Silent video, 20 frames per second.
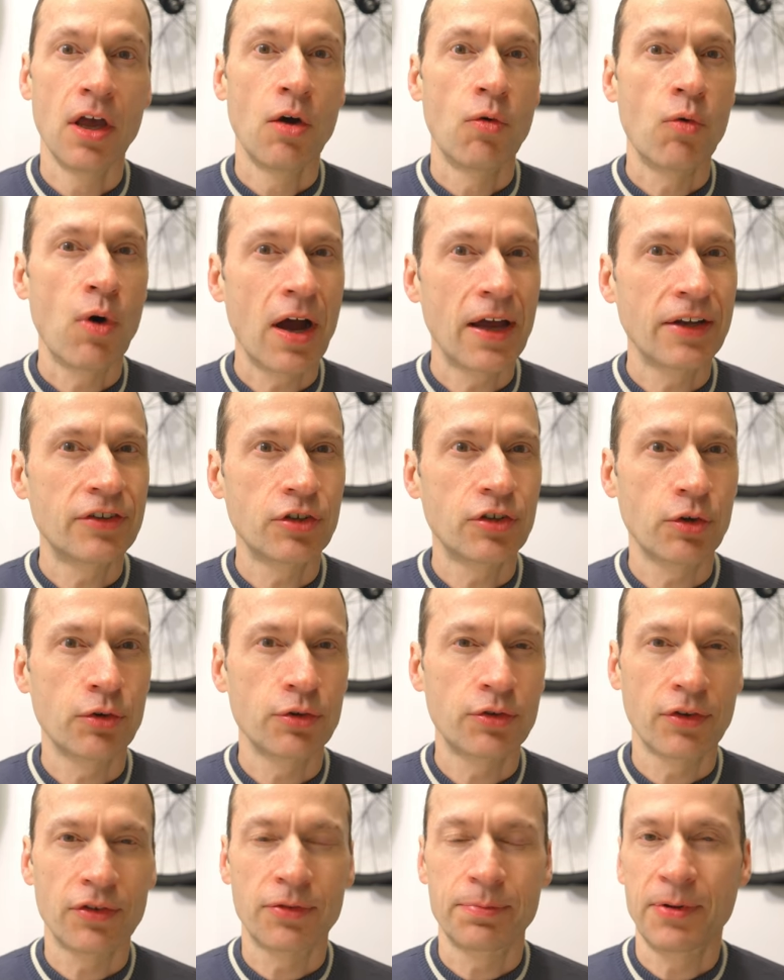why I
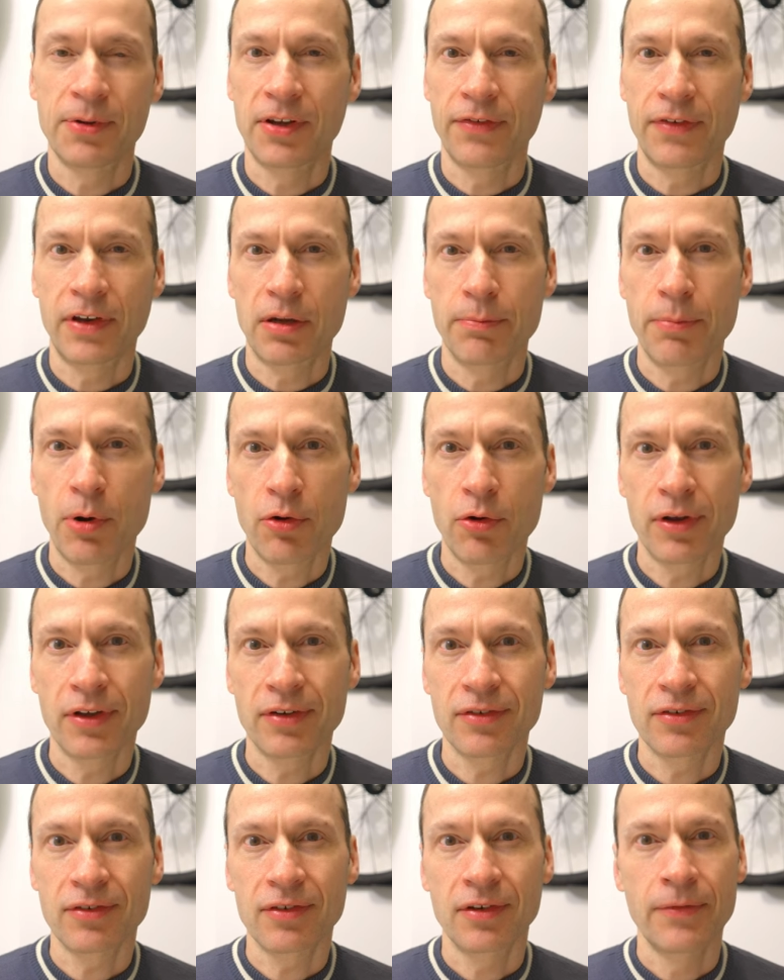chose those specific
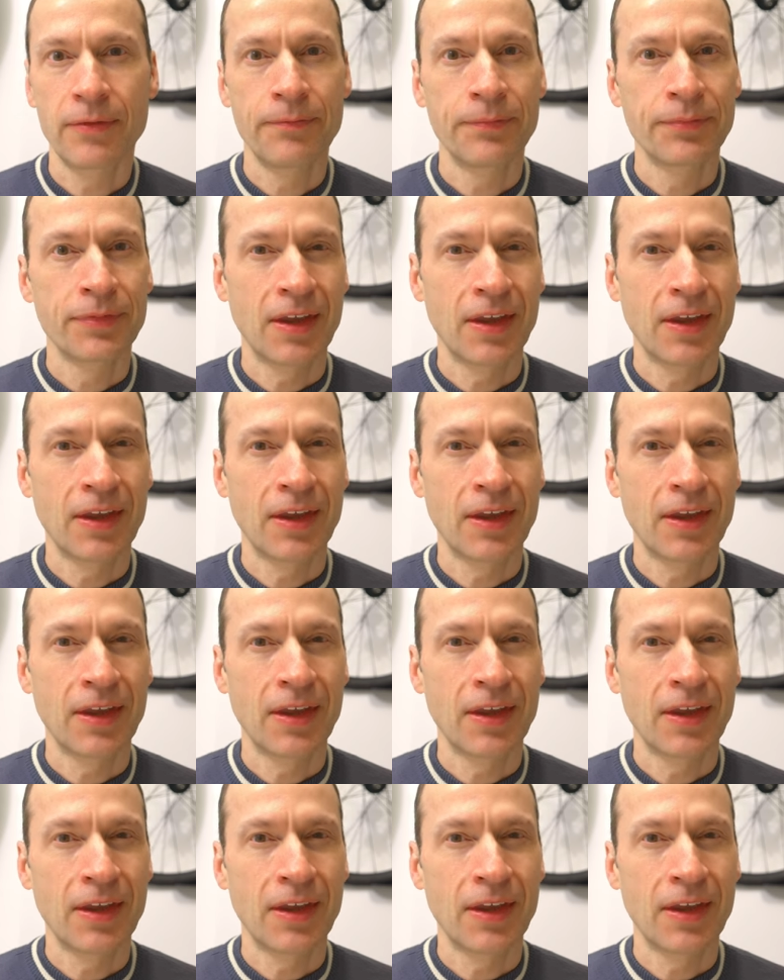components,